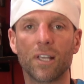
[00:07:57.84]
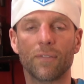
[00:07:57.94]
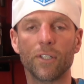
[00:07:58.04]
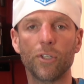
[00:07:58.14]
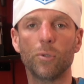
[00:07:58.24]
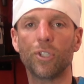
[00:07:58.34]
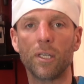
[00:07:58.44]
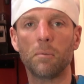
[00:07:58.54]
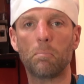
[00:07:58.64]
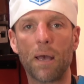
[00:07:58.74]
have a huge
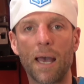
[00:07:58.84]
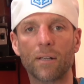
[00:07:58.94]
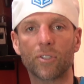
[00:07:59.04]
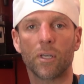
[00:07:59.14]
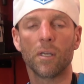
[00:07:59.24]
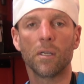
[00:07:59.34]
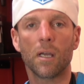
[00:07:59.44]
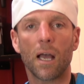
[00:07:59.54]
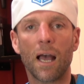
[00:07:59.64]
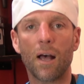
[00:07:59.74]
impact
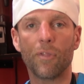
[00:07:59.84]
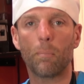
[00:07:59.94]
on the